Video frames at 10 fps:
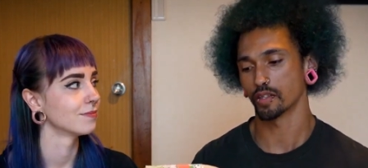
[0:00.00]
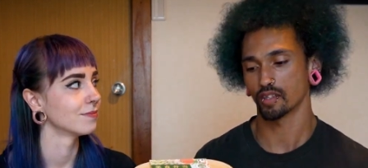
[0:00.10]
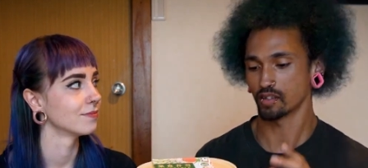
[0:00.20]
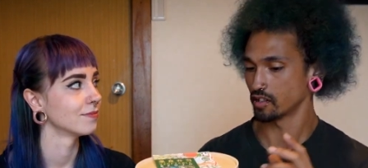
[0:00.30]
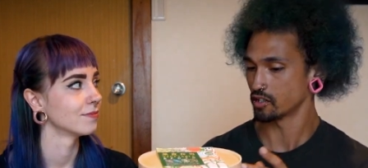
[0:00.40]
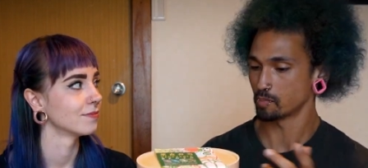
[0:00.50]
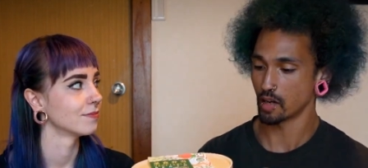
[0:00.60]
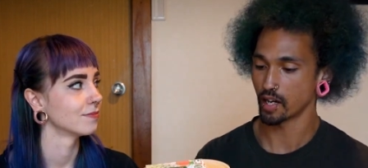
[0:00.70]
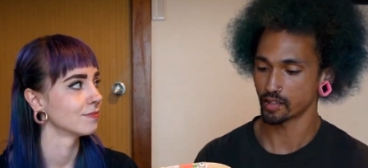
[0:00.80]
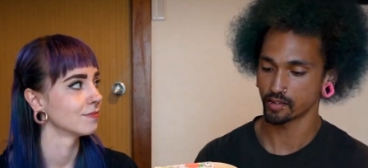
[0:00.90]
Speaker 1: it's a lunch
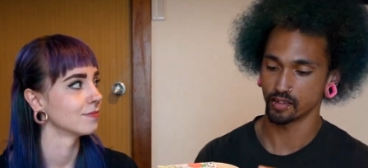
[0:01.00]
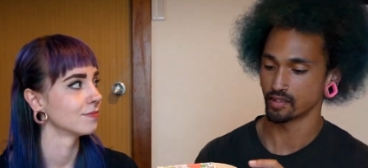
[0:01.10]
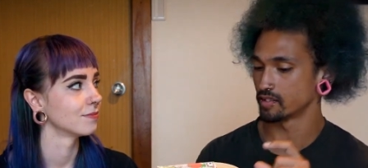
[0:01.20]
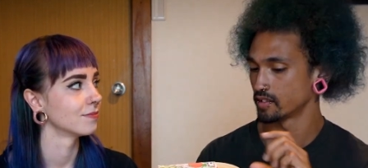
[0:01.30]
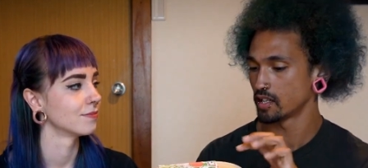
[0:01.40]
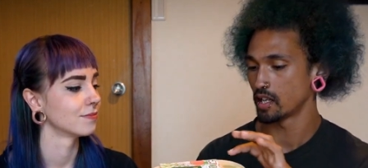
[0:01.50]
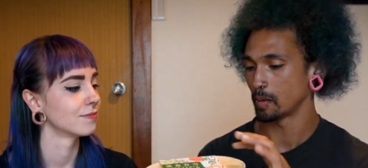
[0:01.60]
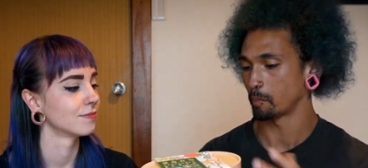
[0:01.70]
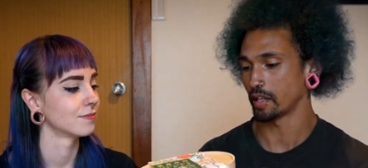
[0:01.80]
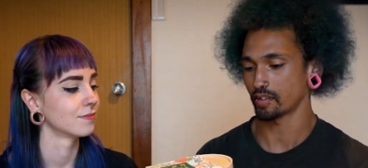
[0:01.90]
box, it's
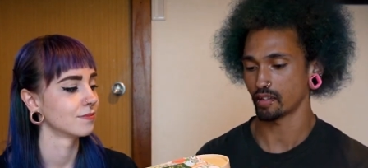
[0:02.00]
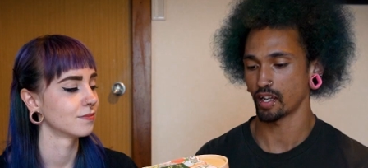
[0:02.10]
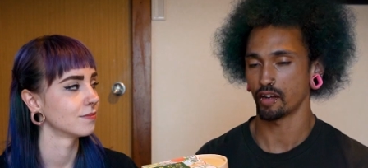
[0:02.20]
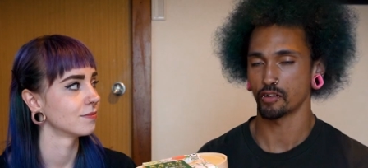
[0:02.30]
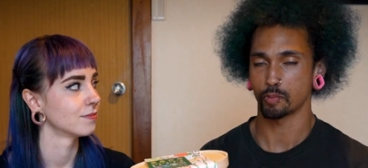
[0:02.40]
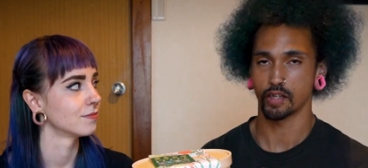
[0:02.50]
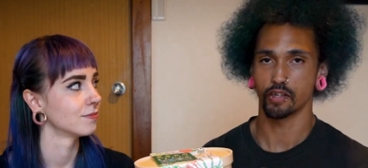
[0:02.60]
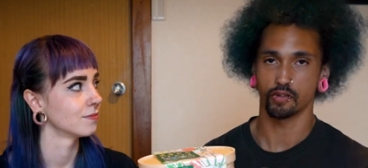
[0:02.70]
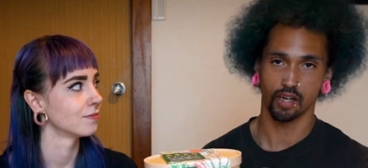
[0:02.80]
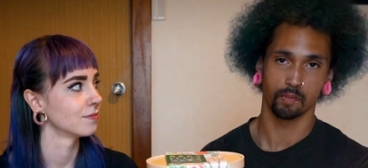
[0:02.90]
basically how your
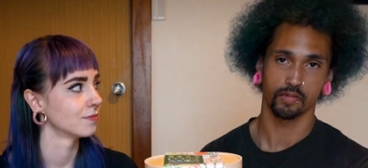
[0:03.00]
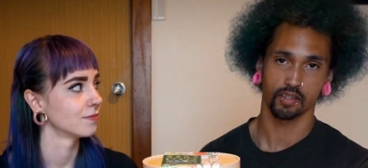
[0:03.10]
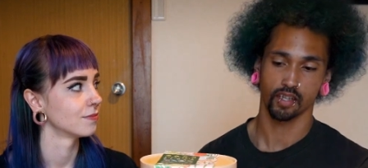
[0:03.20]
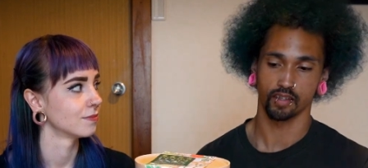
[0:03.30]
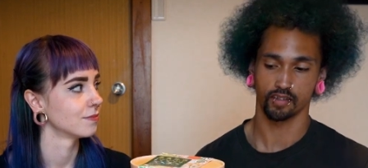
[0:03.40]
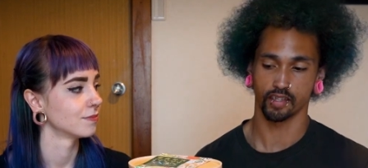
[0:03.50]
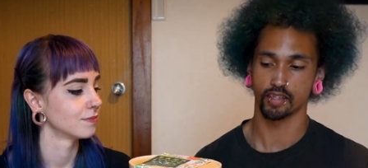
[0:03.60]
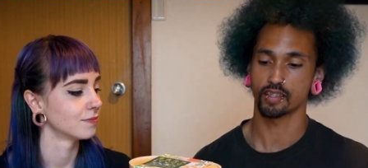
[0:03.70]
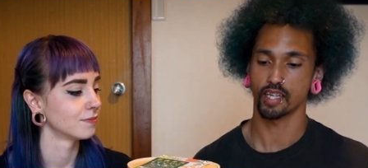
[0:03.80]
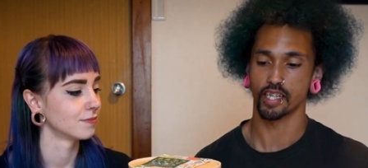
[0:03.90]
bento comes because
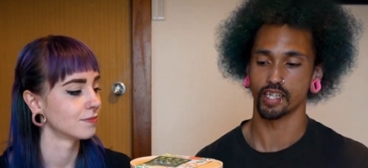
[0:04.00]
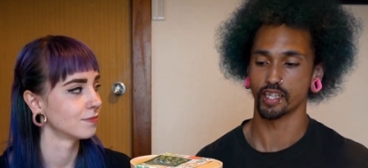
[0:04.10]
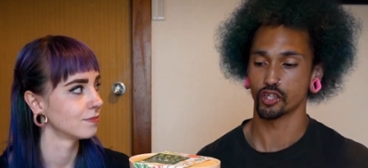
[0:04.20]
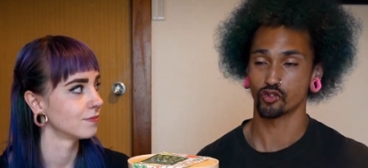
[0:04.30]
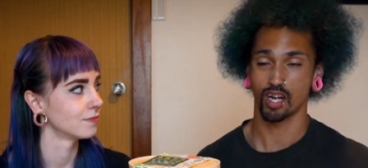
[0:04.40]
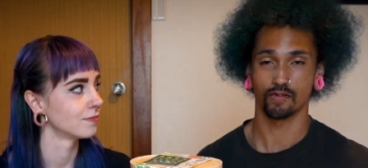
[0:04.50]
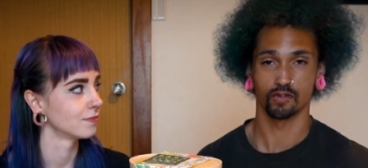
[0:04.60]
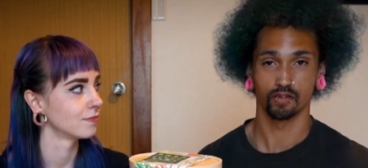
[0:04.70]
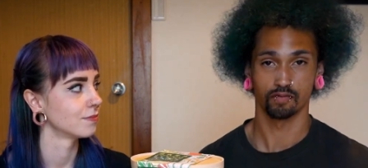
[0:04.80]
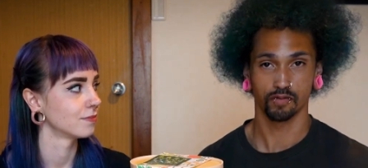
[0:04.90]
it's a
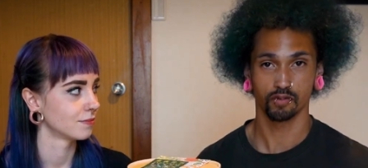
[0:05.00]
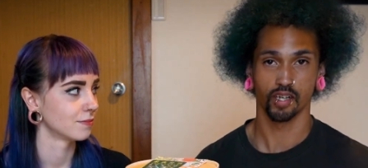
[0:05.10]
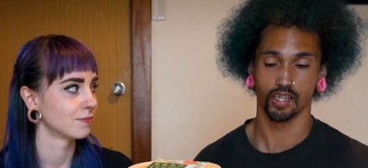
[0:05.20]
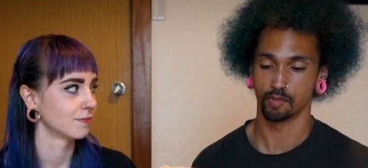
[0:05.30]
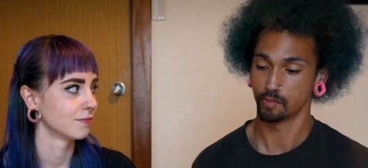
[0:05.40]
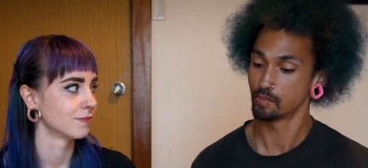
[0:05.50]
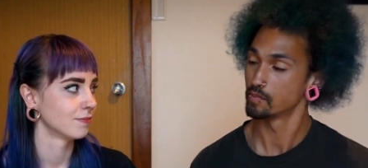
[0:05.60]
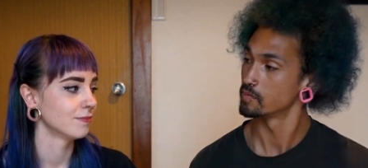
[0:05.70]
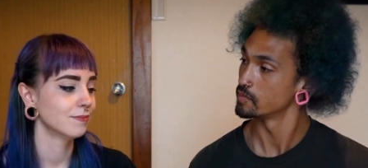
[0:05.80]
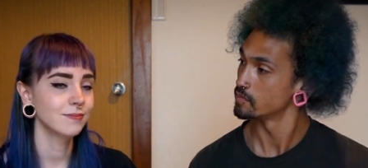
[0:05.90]
travel food item.
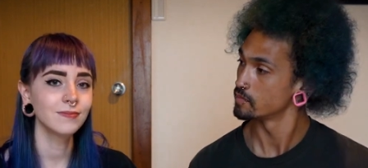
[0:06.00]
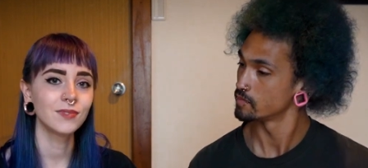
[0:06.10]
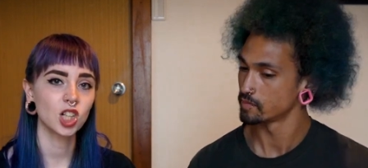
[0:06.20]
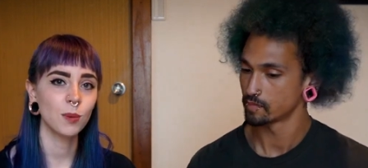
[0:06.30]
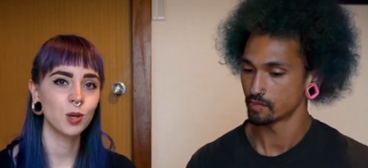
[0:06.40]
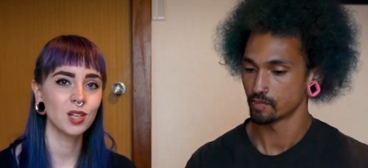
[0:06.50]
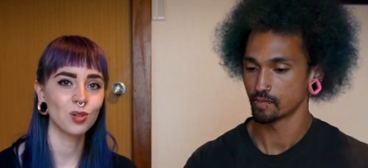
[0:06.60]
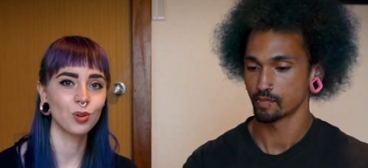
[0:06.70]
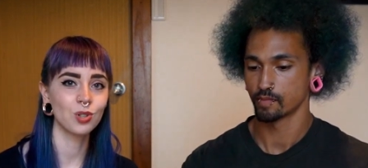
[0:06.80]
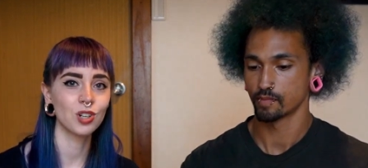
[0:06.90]
Speaker 2: Mm -hmm. Japanese
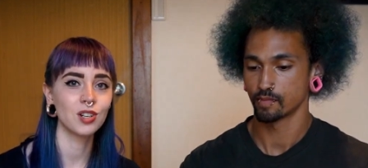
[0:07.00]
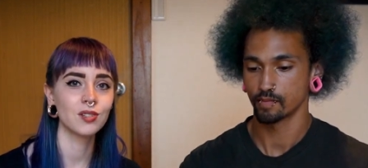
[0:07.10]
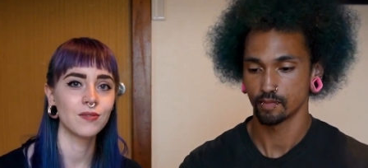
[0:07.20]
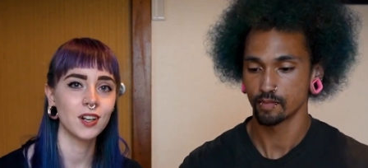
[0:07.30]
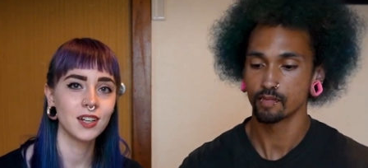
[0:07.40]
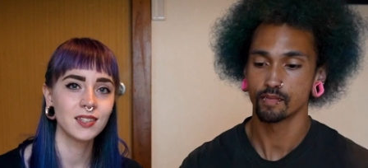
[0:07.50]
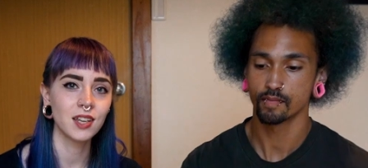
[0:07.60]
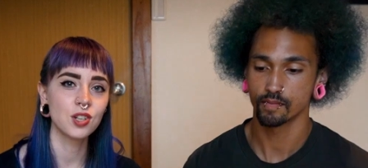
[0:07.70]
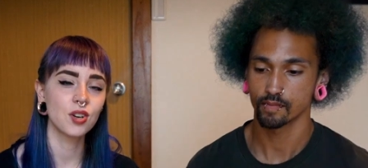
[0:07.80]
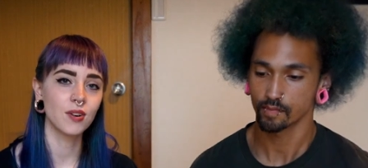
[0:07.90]
culture is very
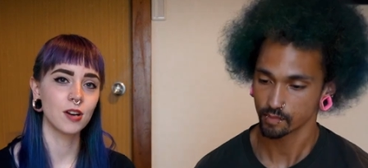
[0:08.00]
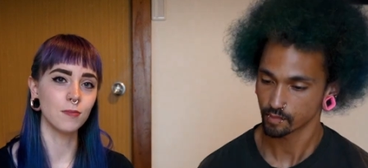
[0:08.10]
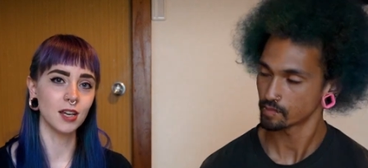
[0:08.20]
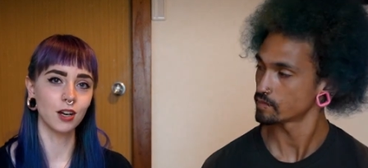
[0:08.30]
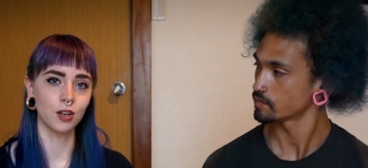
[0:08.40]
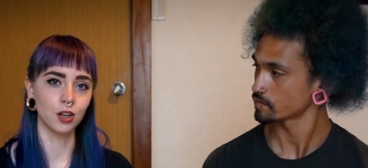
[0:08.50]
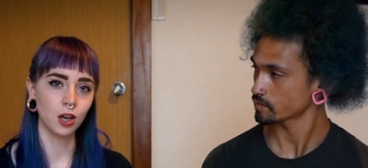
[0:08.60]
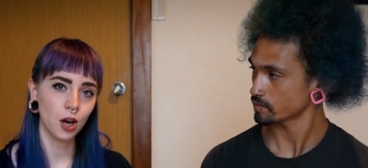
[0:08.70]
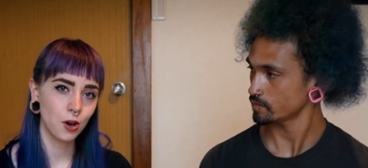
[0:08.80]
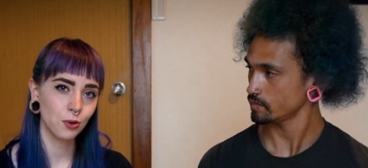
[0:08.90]
centered around being on the
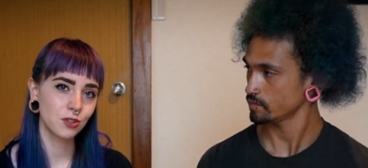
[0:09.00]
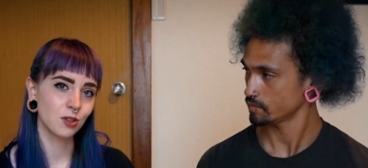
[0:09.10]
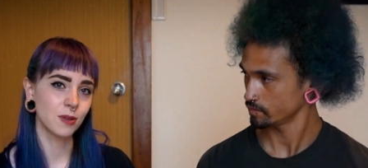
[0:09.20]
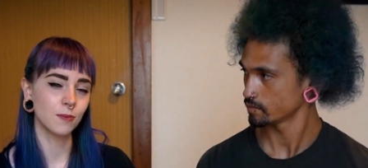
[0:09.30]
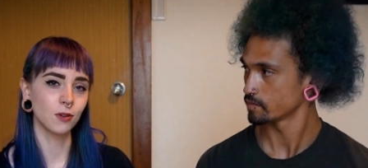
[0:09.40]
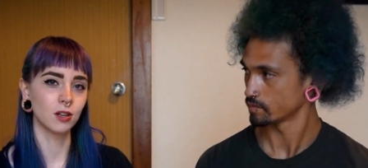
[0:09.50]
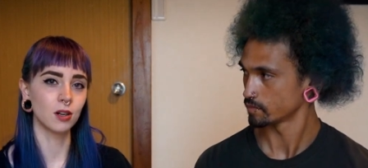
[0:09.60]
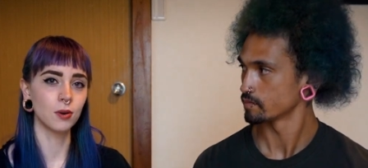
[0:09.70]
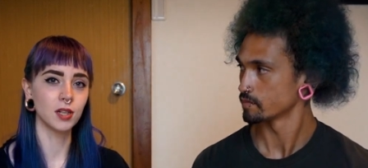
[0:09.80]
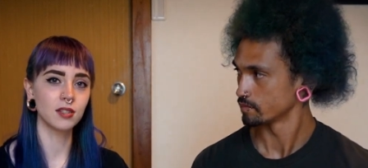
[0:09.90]
go, so people are
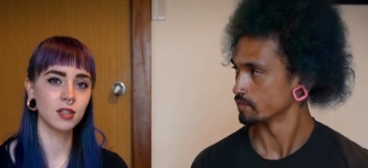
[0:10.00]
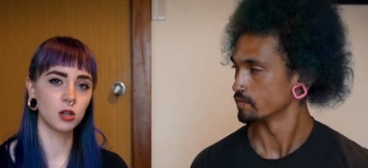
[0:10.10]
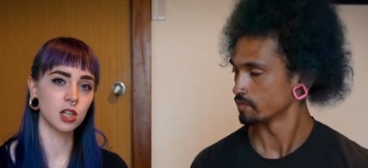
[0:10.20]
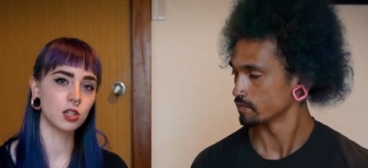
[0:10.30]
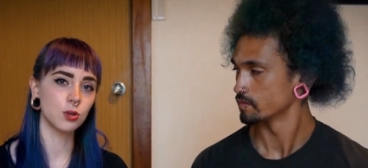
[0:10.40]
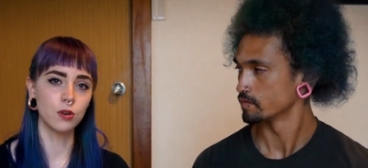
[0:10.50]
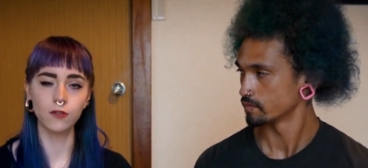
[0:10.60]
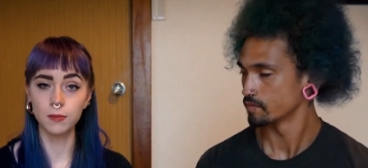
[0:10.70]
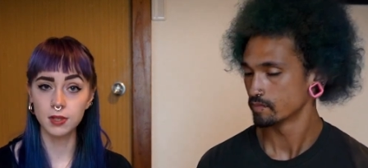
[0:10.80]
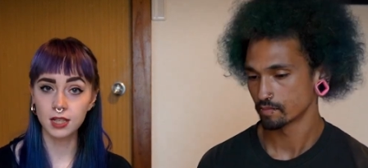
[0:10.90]
always going to and
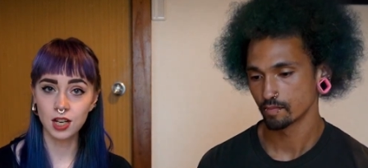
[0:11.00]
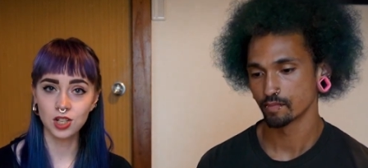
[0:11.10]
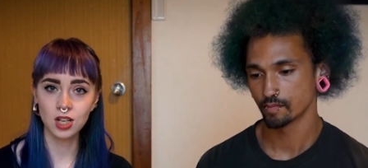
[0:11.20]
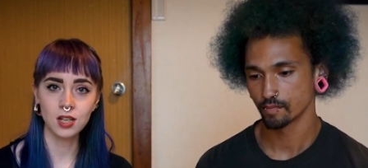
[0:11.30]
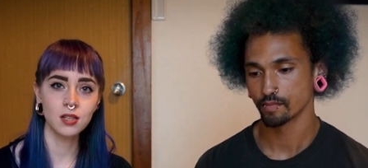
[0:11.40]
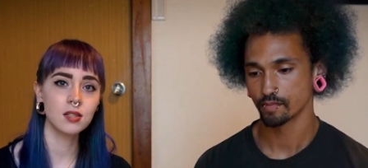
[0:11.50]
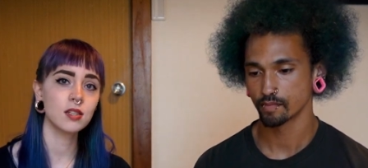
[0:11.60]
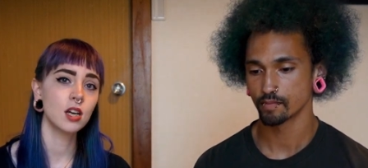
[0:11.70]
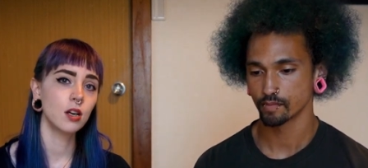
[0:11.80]
from stations,